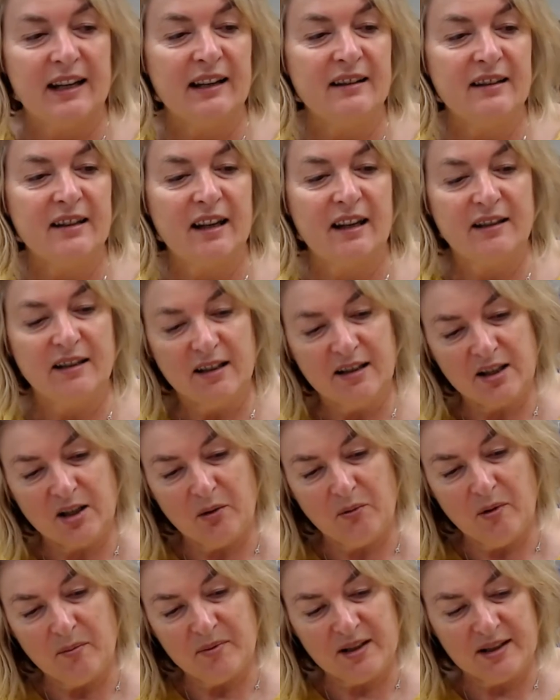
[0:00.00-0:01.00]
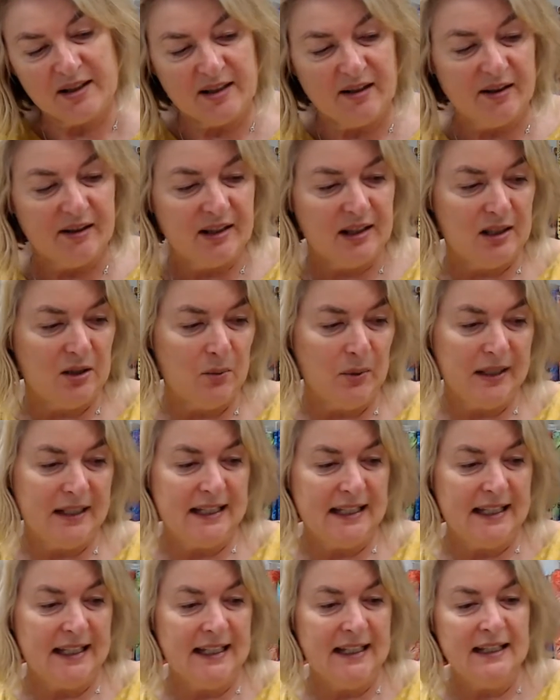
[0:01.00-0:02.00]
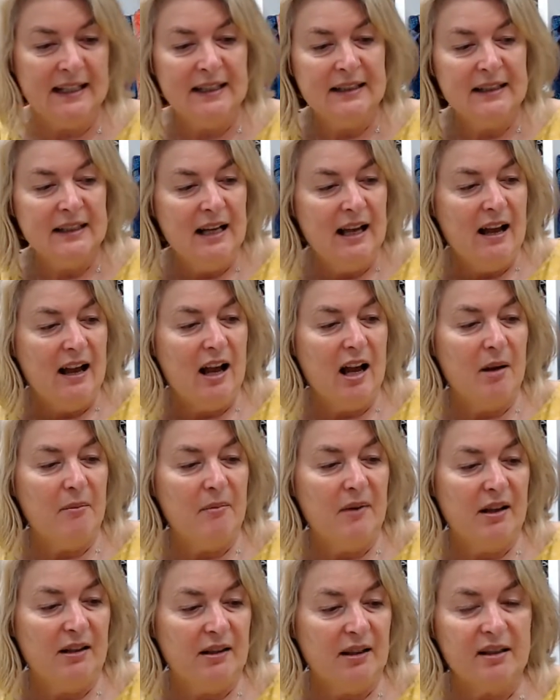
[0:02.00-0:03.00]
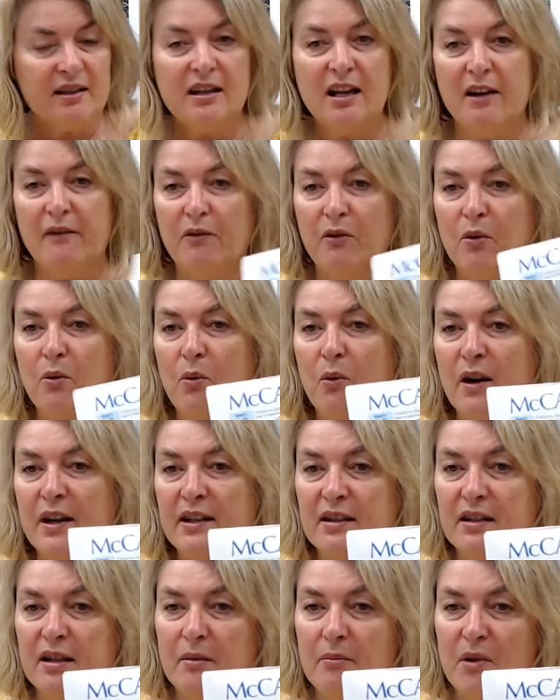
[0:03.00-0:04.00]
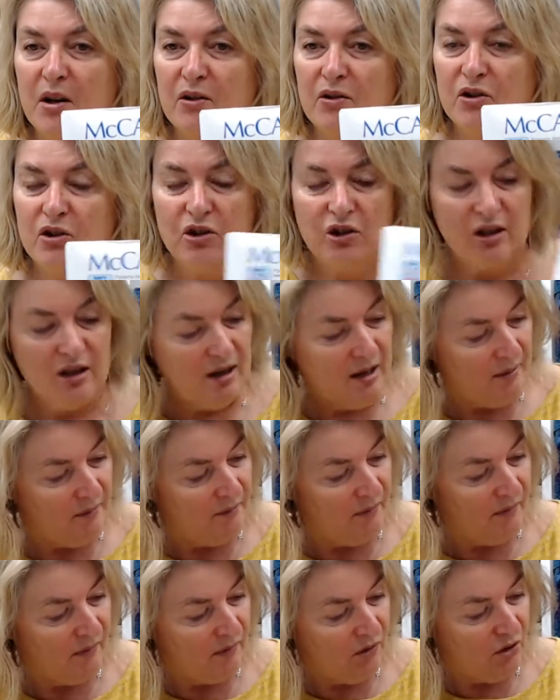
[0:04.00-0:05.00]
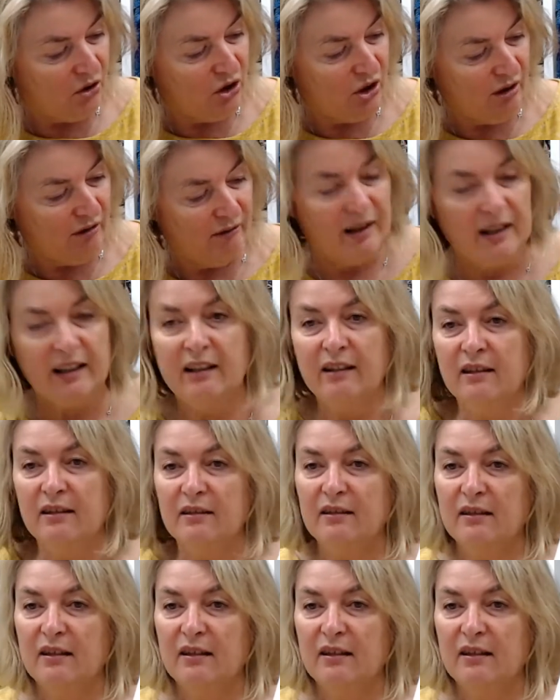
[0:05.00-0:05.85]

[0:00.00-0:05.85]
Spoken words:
It does go up to size 20. It doesn't have quite so much shearing.